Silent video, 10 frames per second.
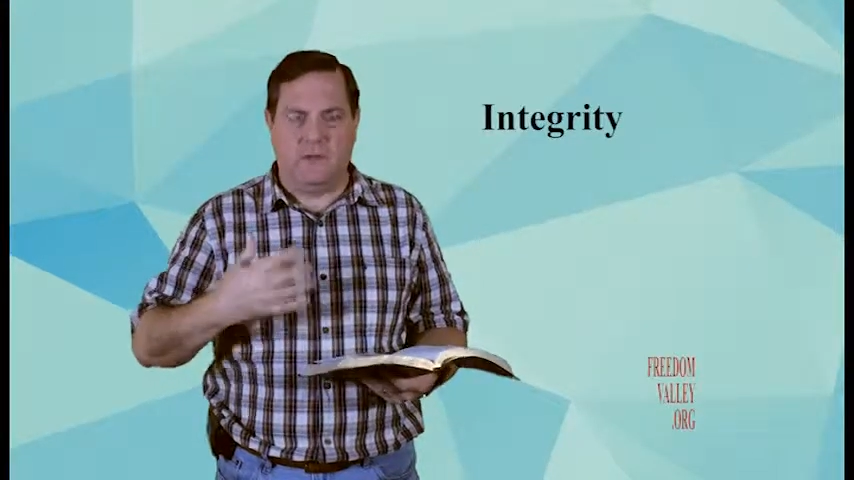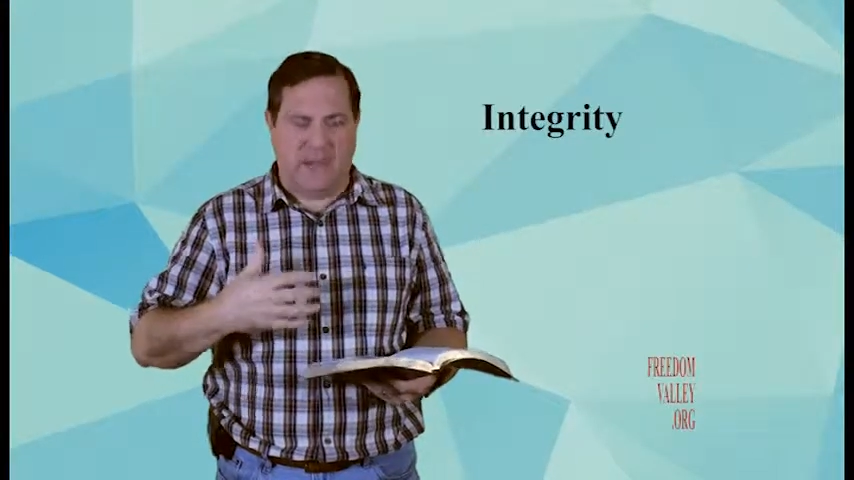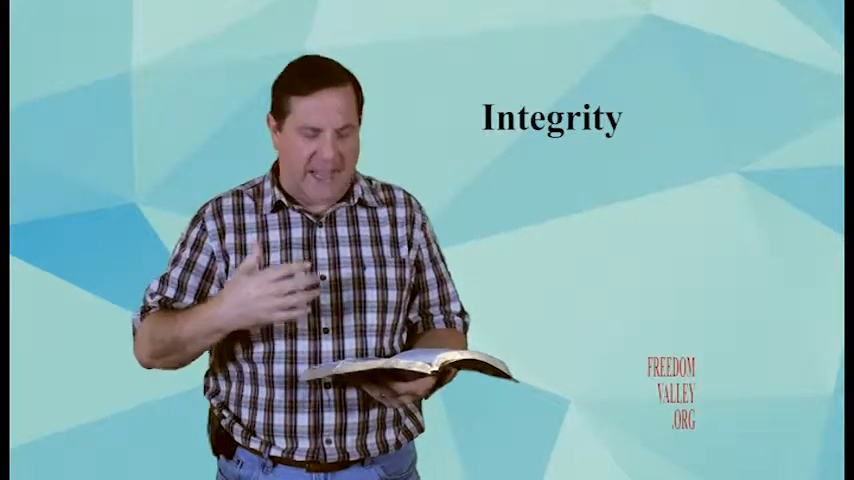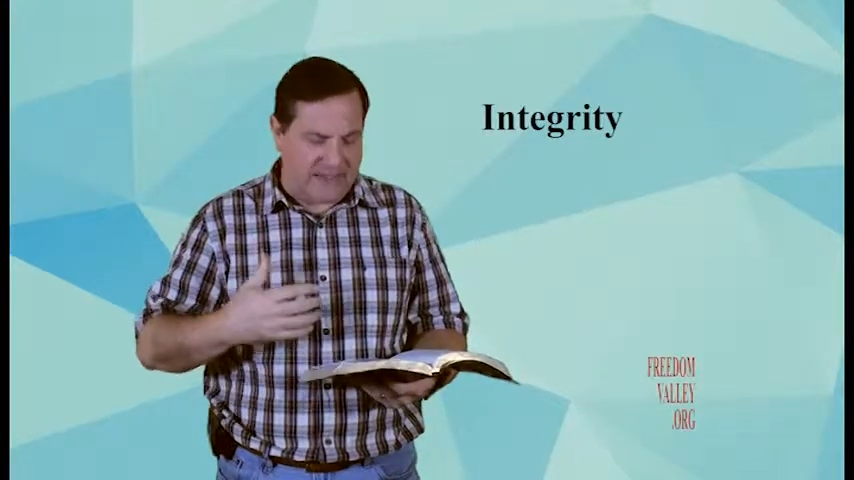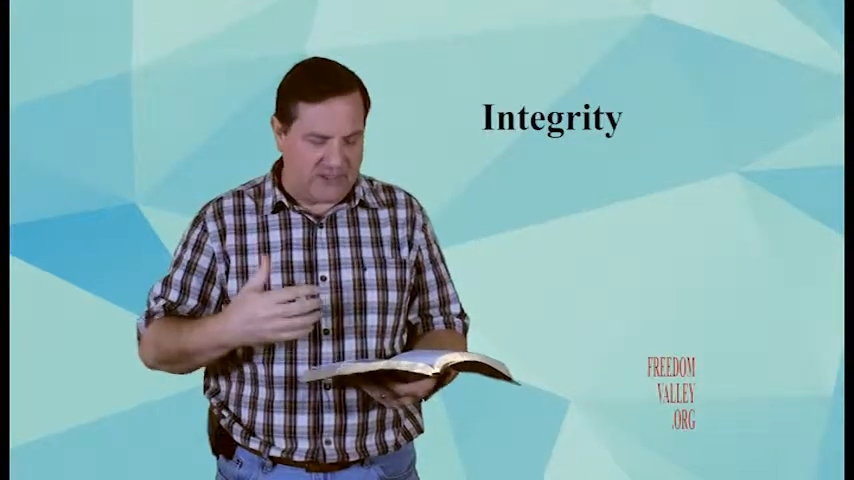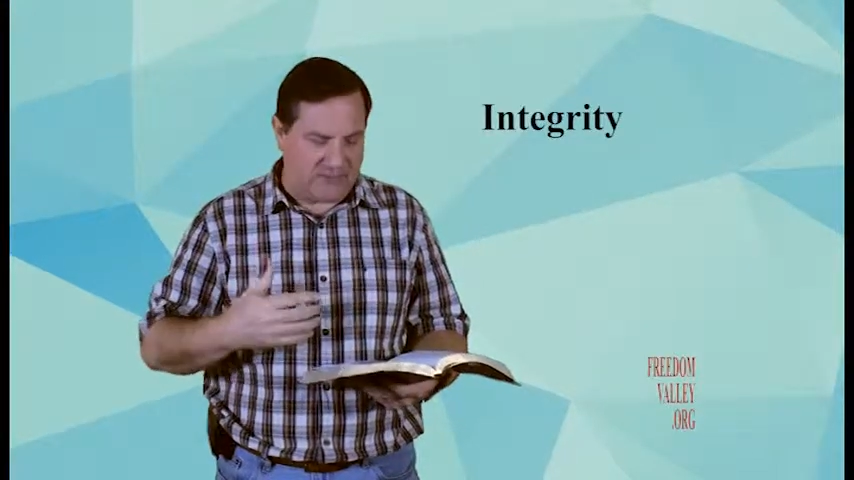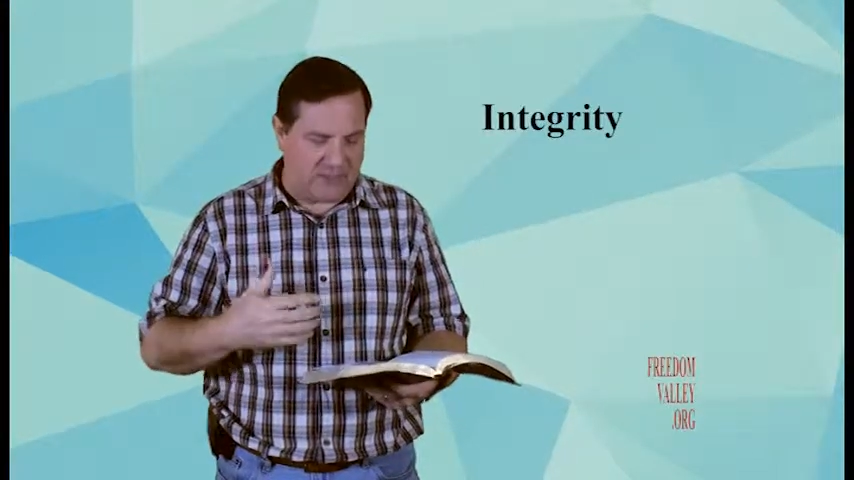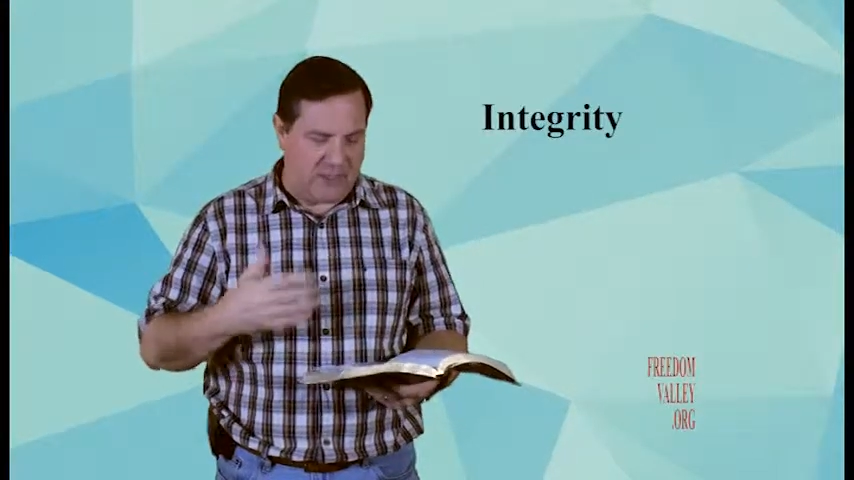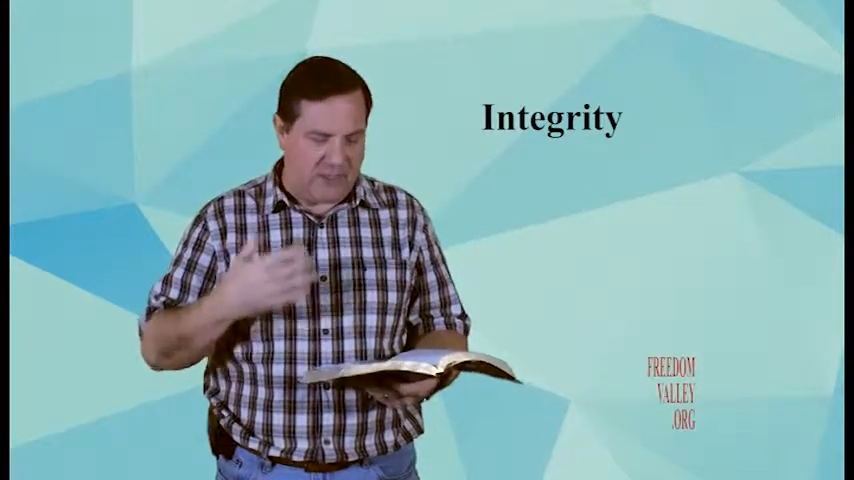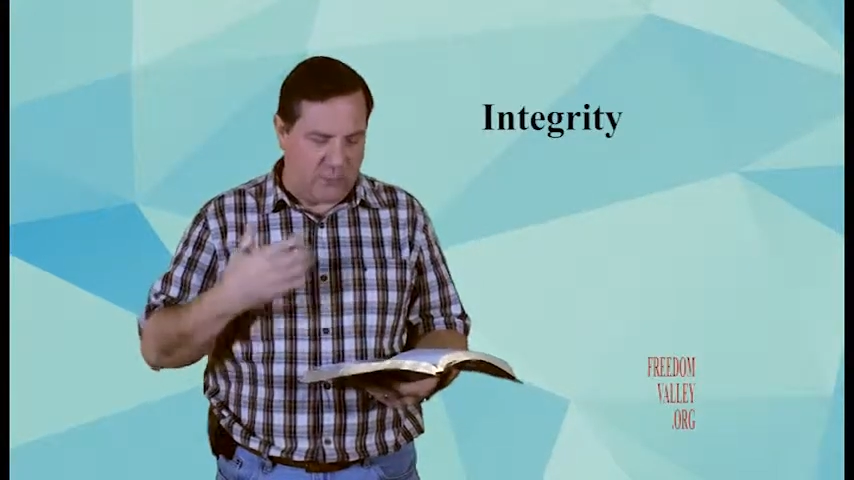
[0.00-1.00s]
has
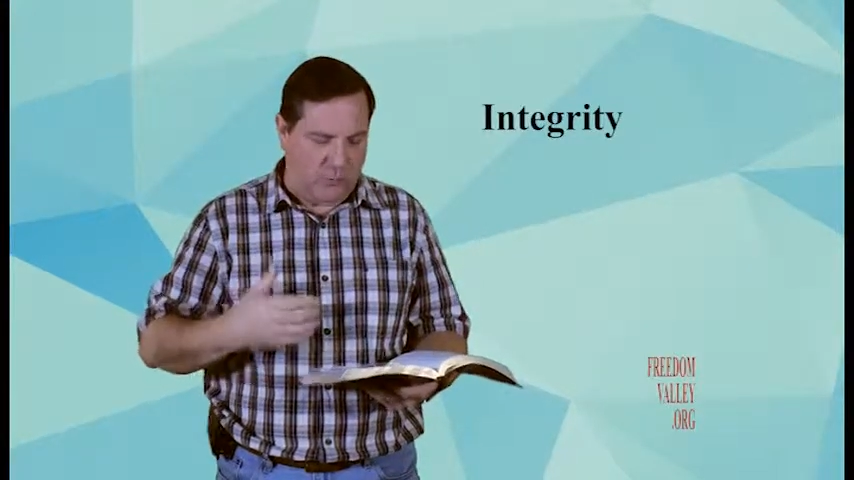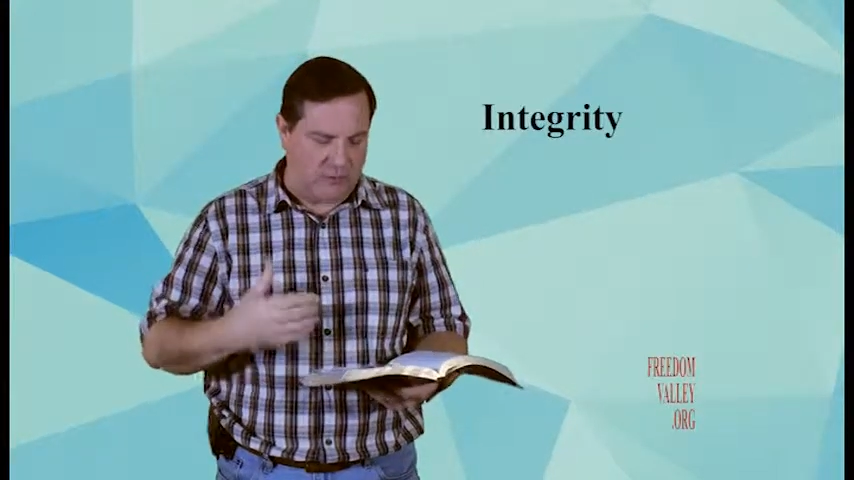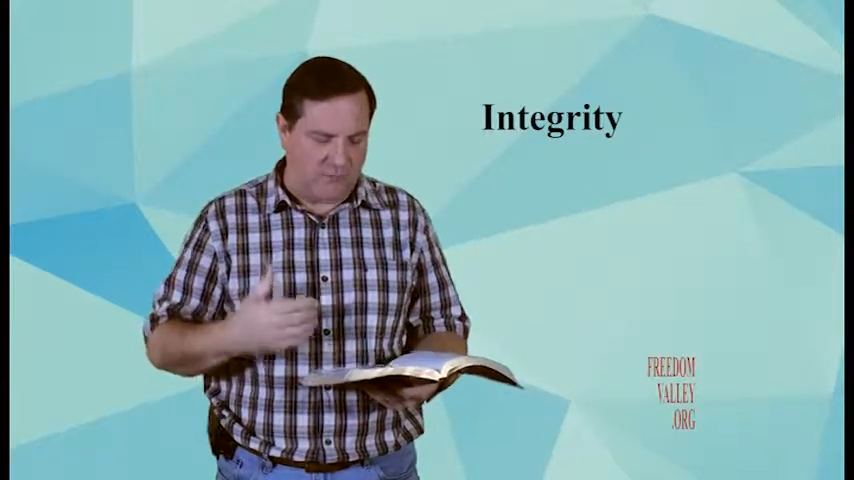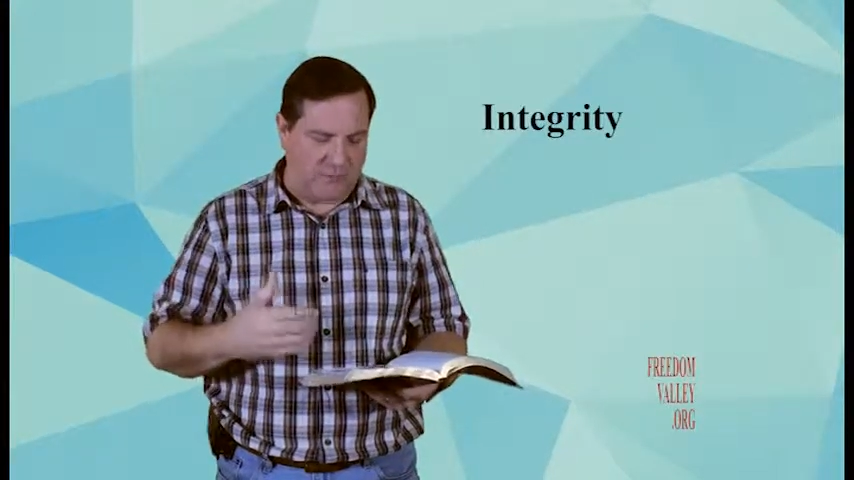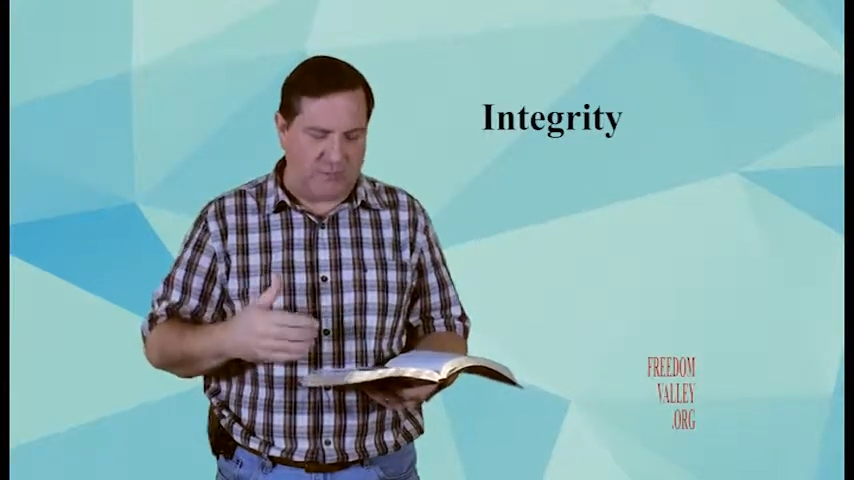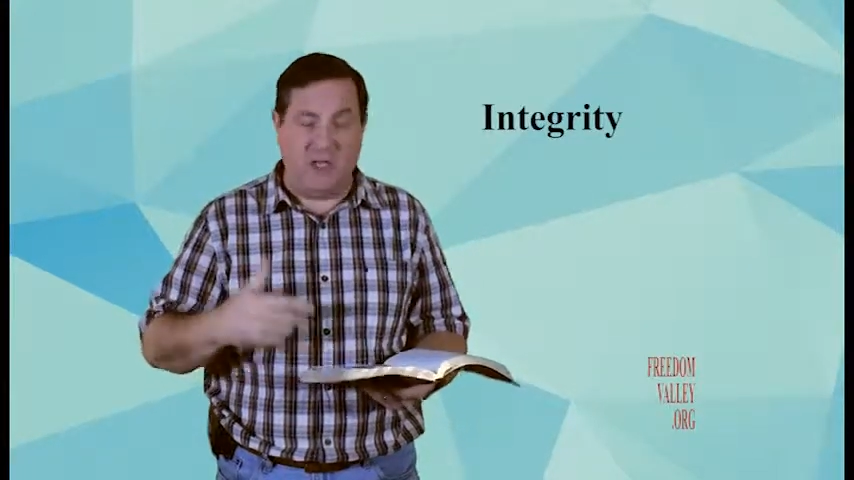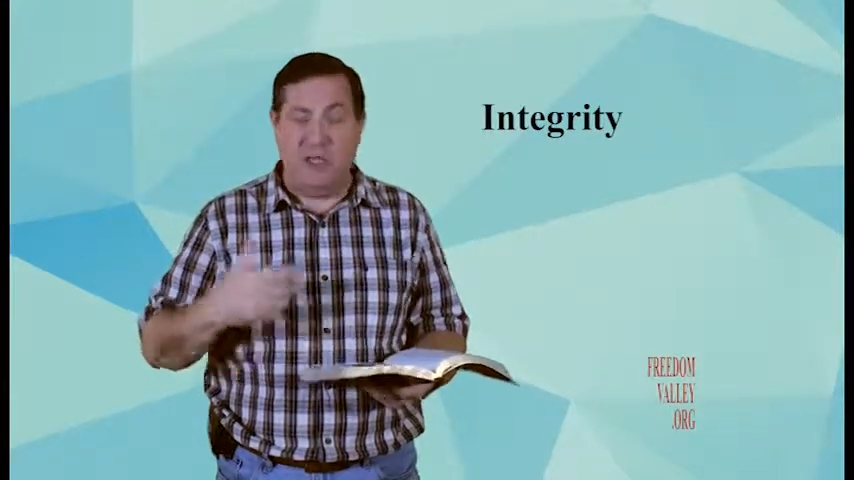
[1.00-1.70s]
for me and wants for me.